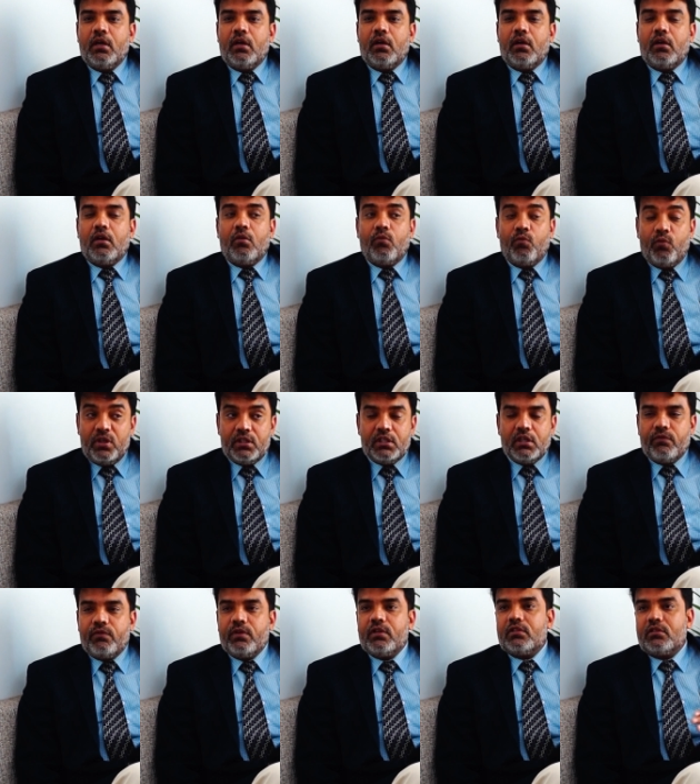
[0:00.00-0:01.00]
uh,
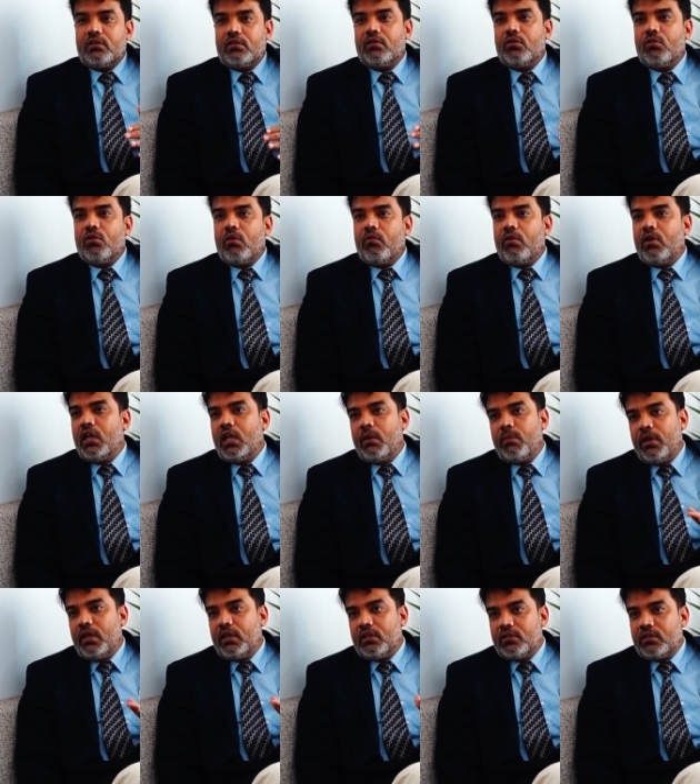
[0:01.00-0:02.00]
vis-a-vis you know our
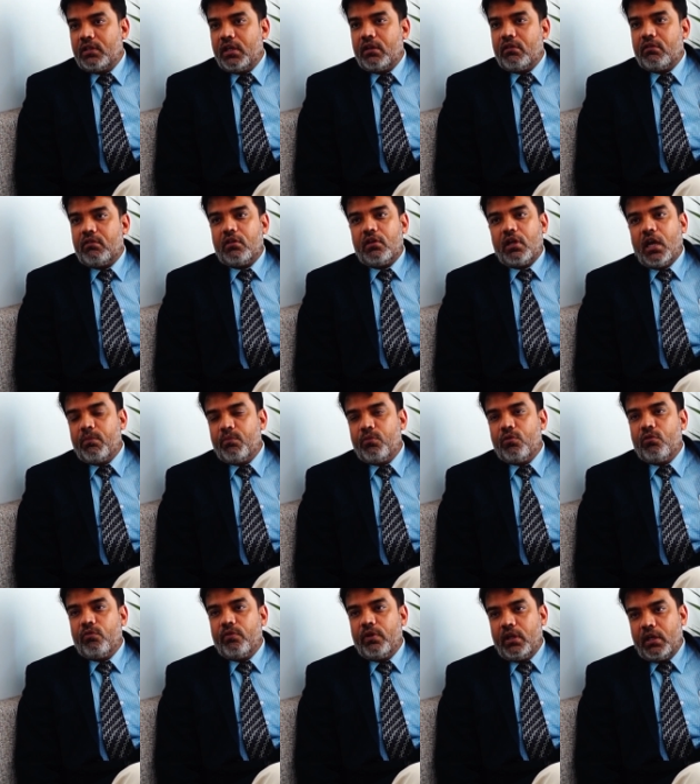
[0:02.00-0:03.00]
neighboring state
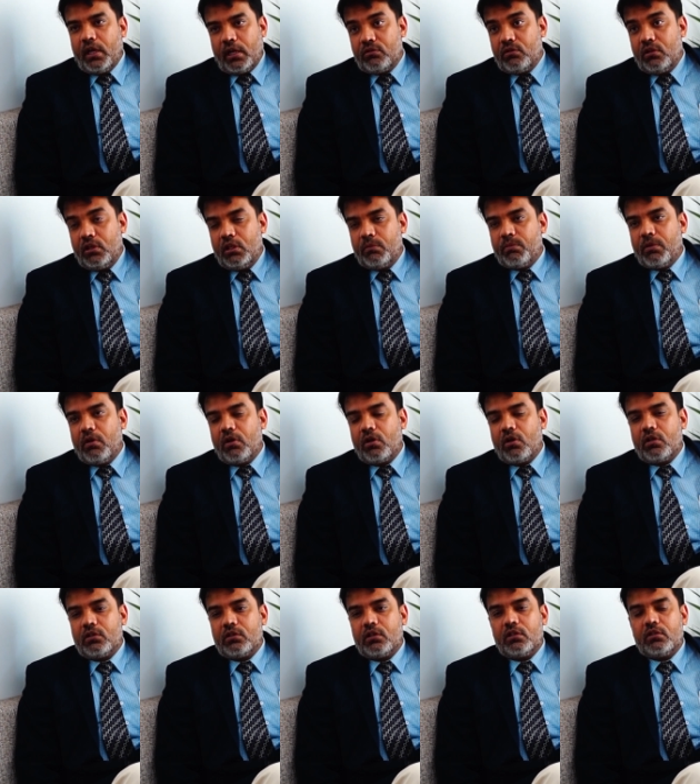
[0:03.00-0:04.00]
raipur where actually the power
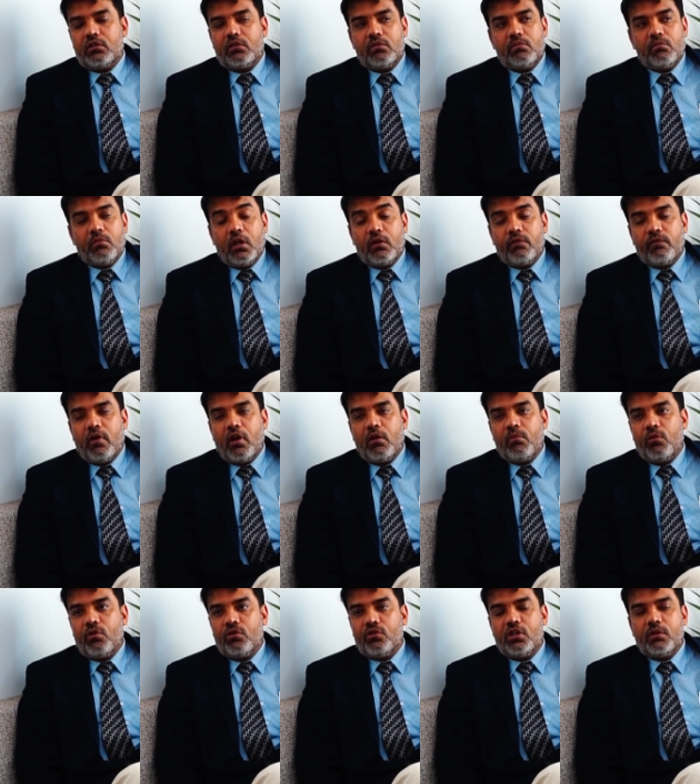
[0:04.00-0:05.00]
cost is much, far
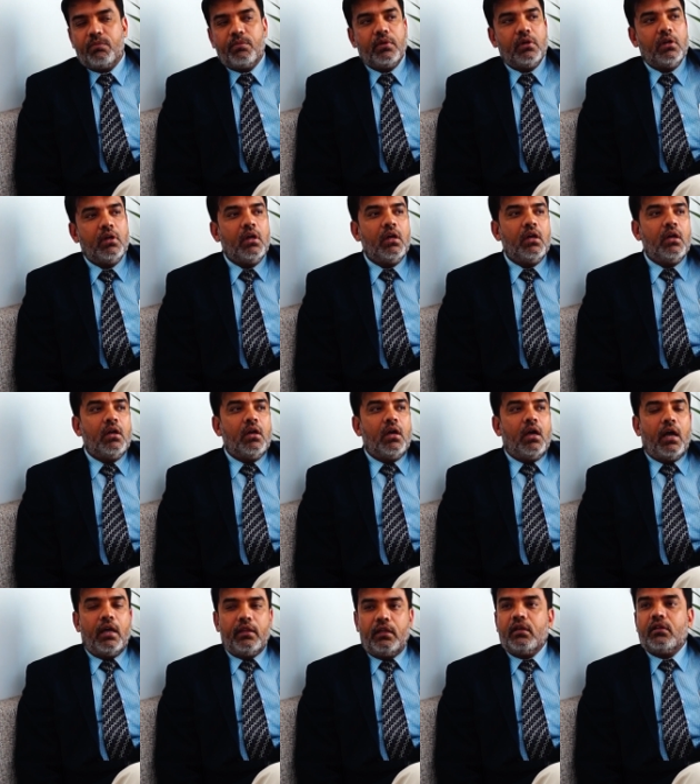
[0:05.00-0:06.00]
more cheaper
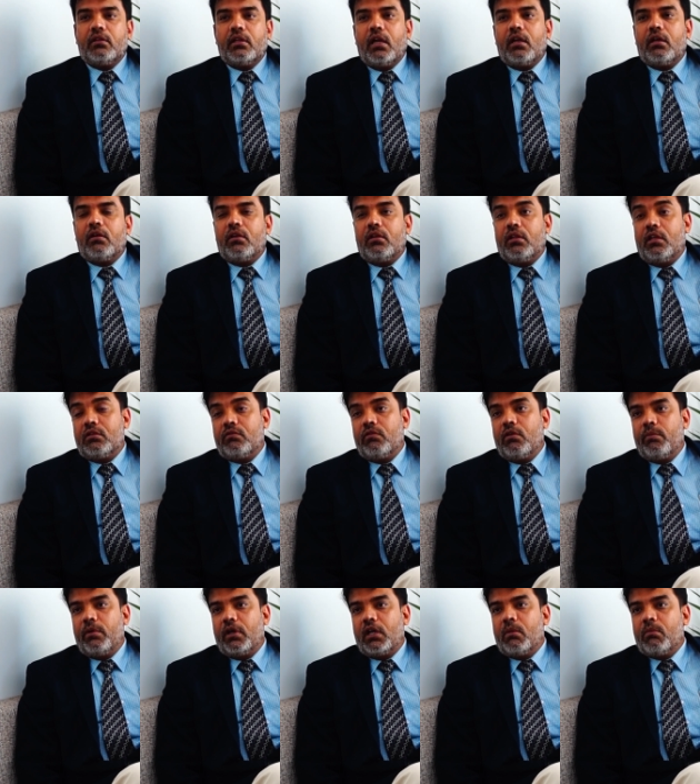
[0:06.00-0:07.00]
i think that this
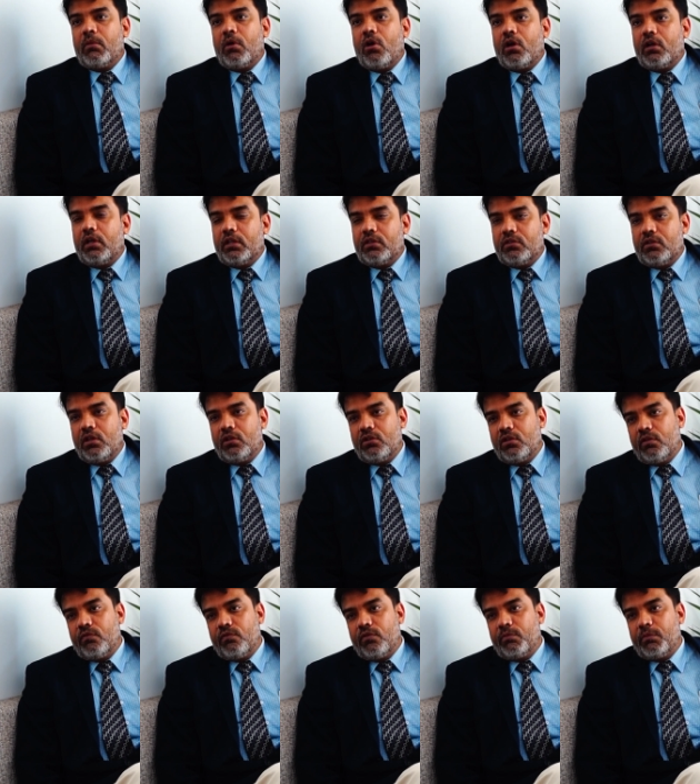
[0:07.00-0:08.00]
will become a hot
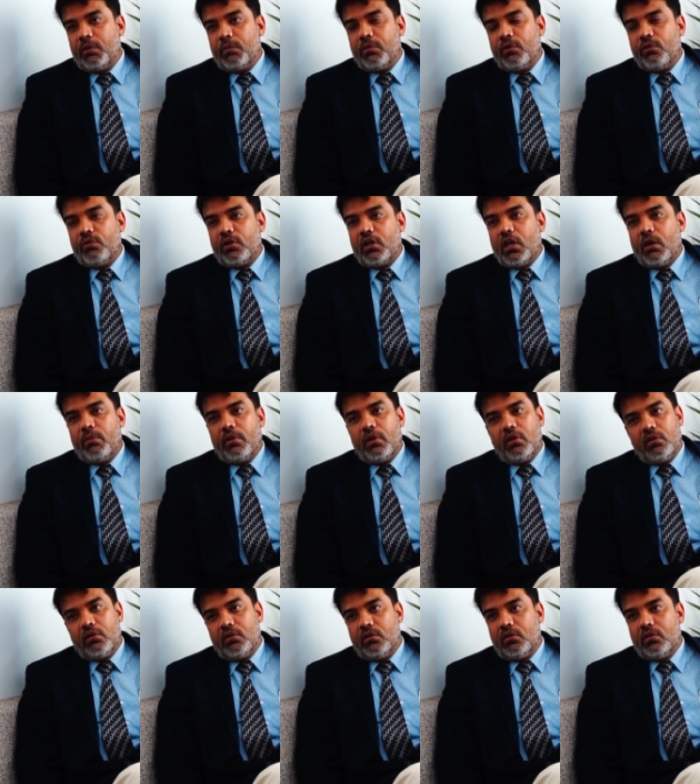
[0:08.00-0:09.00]
destination for people to come
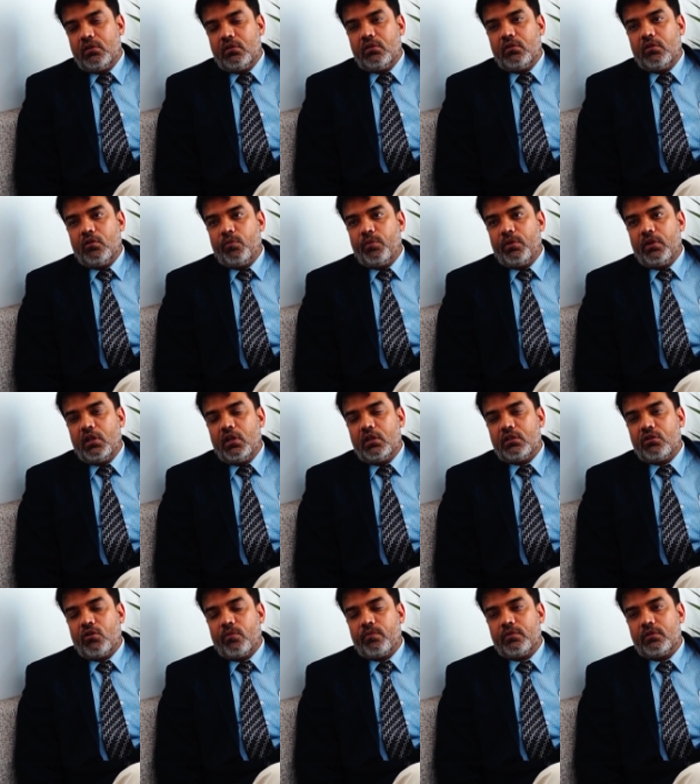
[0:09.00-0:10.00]
and uh, open their
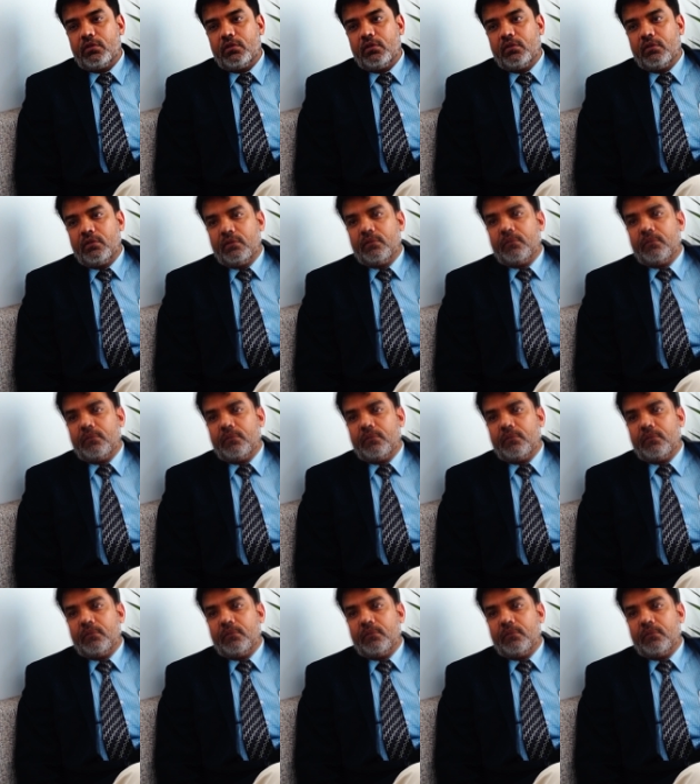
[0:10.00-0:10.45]
shops